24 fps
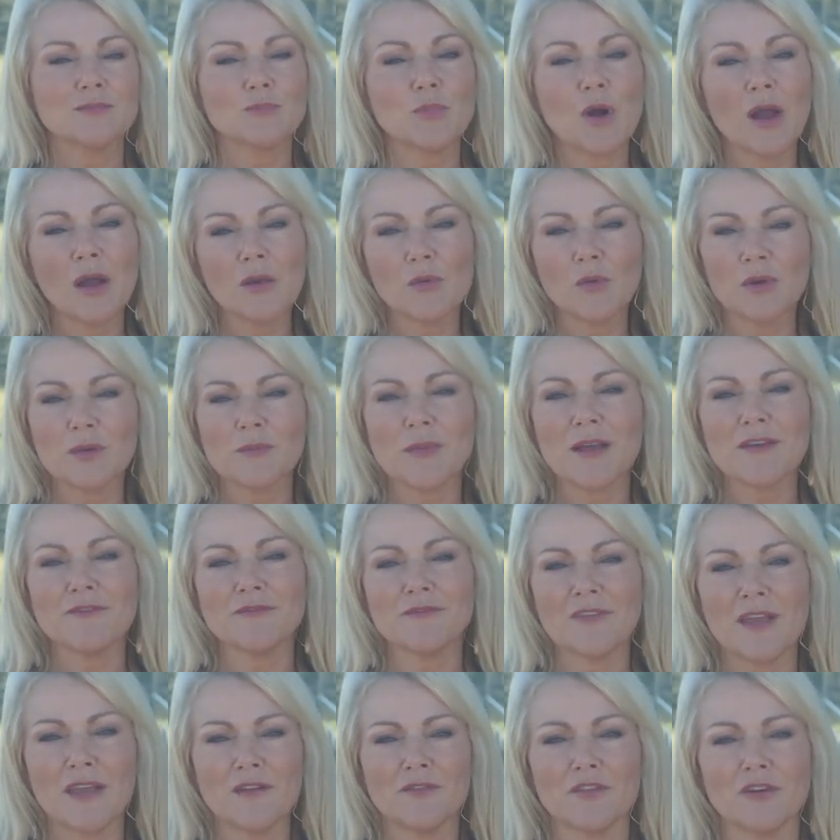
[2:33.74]
probably one of my
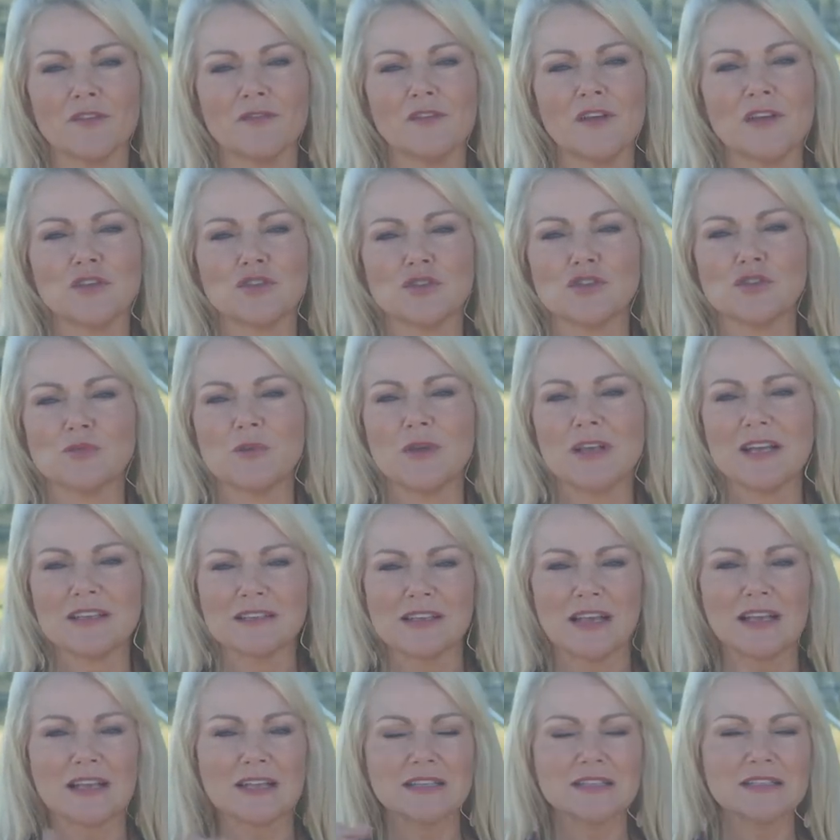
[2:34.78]
favorite features because
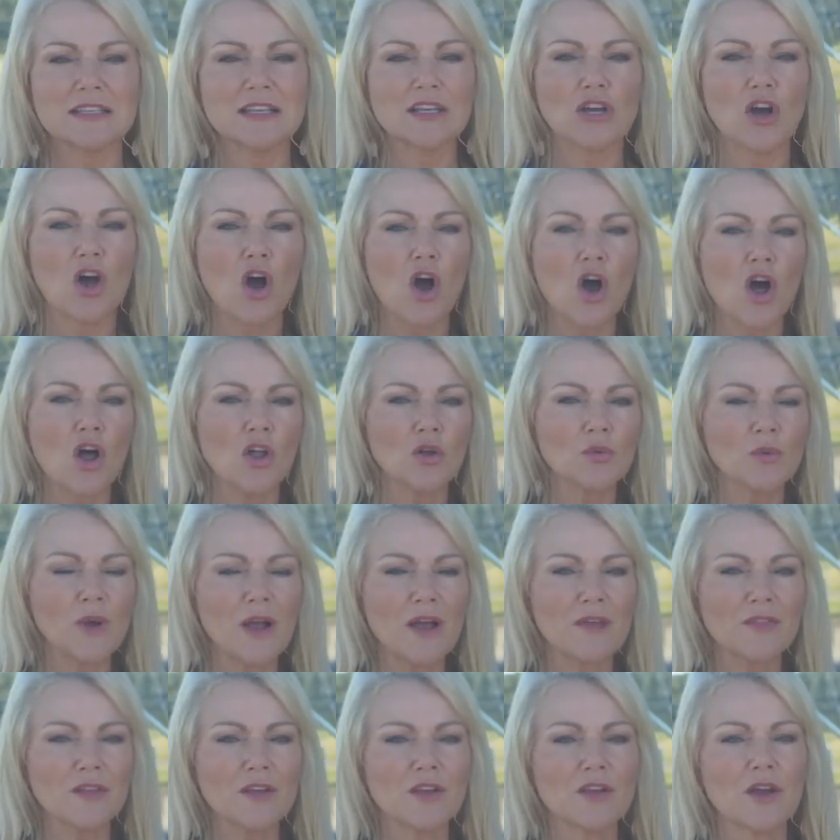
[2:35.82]
I can see all
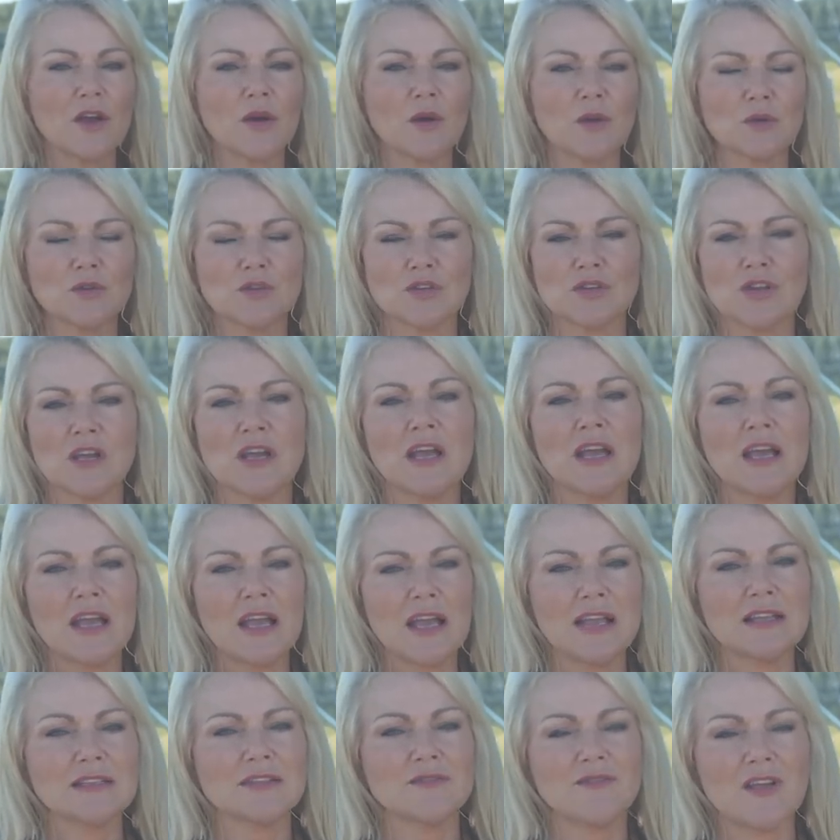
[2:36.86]
around the coach.
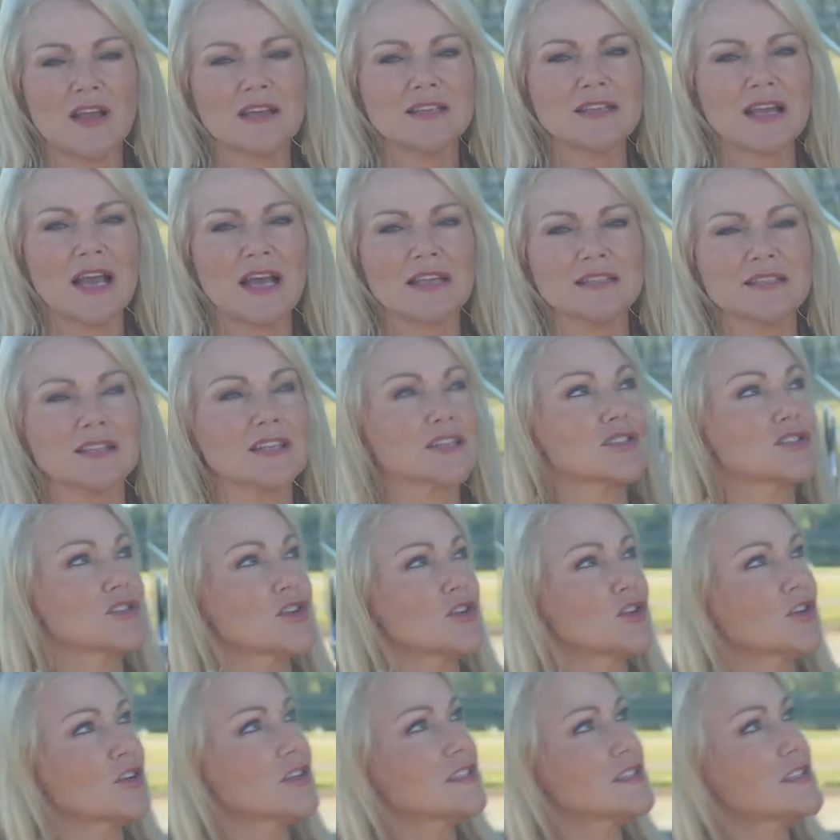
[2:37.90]
It's fantastic. So
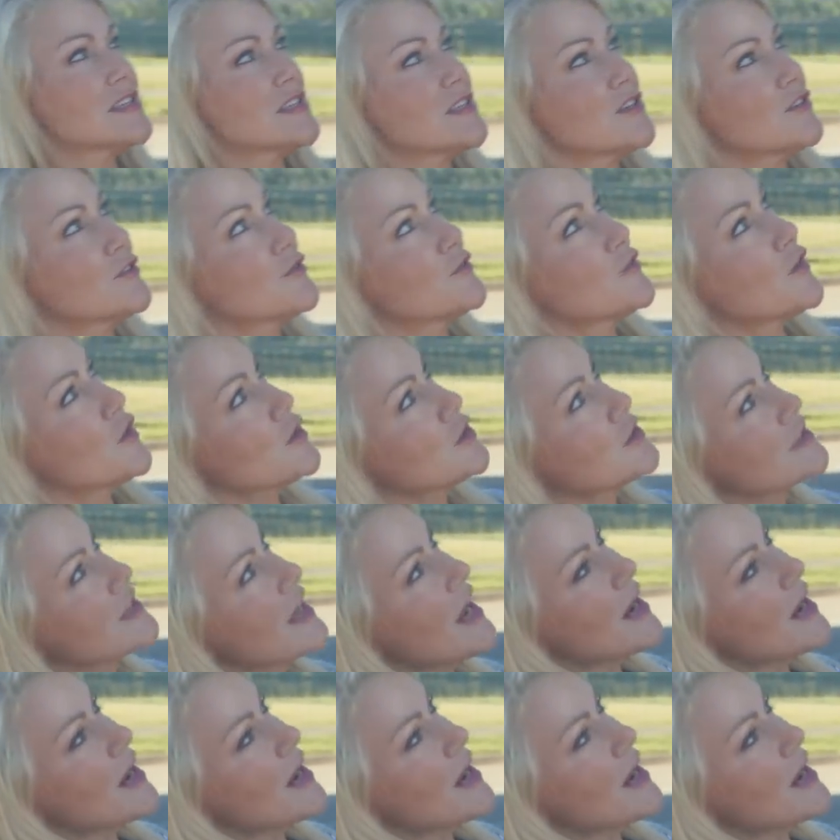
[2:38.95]
you're gonna see your first